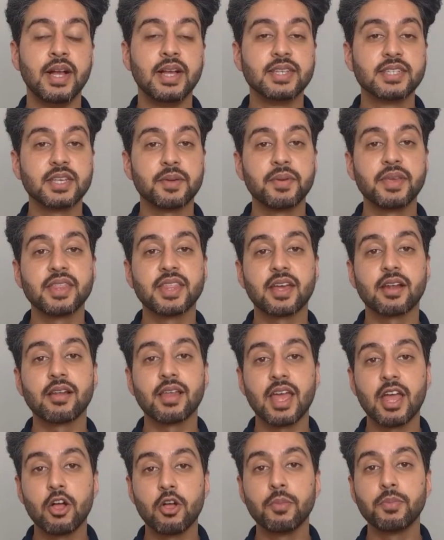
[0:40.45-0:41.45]
Something that'll
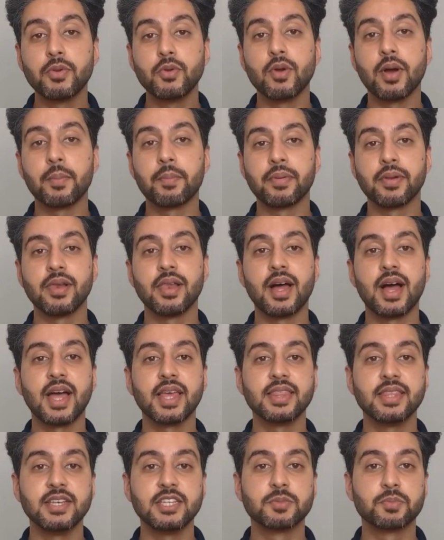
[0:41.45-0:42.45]
help you apply
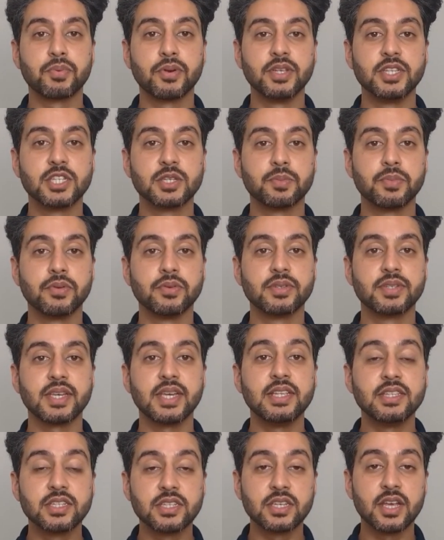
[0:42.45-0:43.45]
these principles
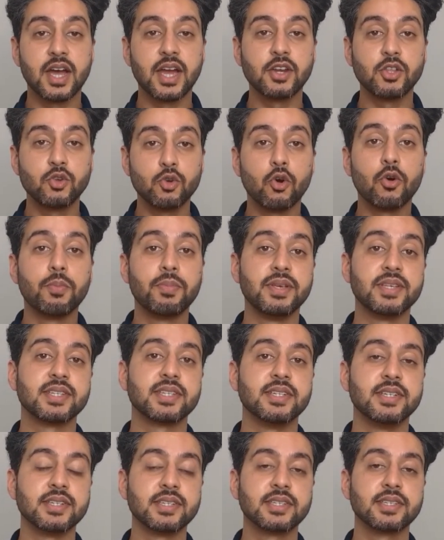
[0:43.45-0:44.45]
inside your
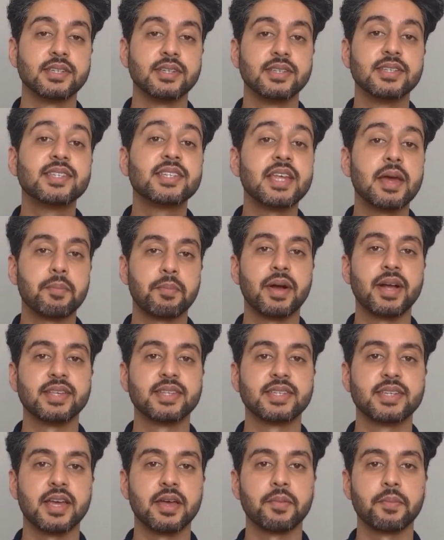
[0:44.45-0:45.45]
business step by
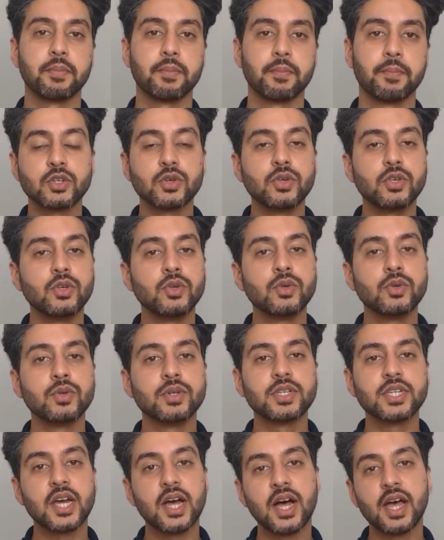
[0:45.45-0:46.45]
step. So you
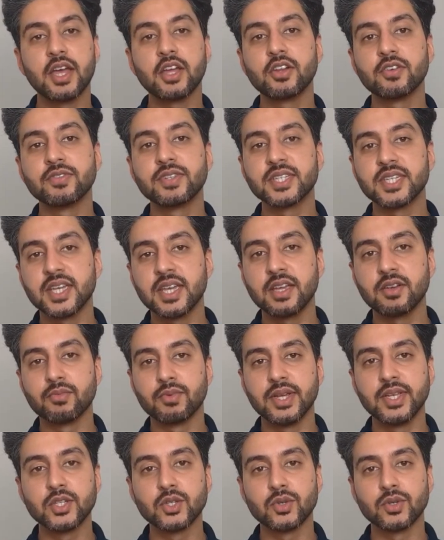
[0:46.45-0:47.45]
tired of seeing
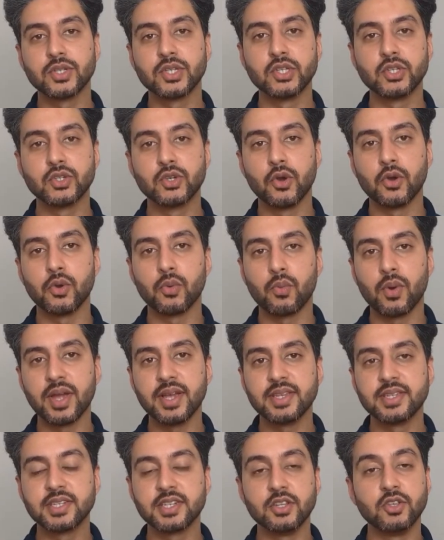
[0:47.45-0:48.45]
resources go to
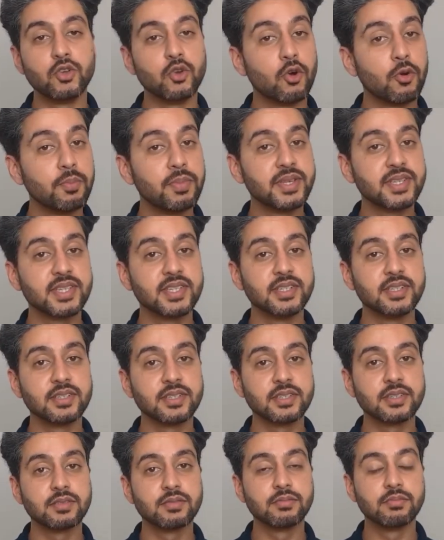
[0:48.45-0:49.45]
waste in your
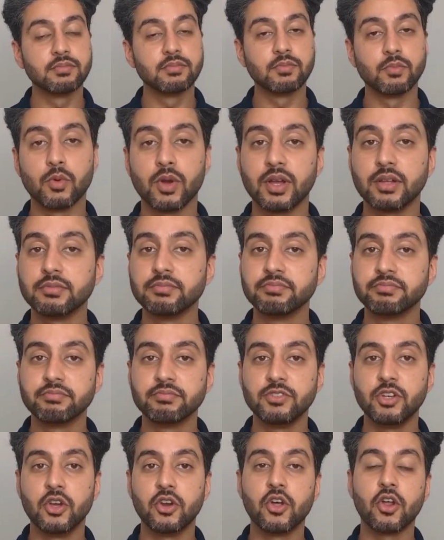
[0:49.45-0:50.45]
business? Well,
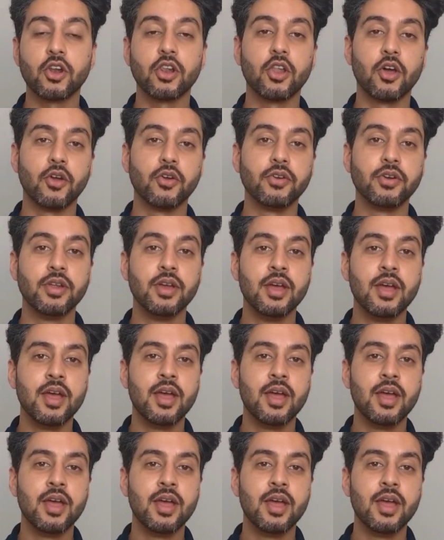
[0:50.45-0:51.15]
you're not alone.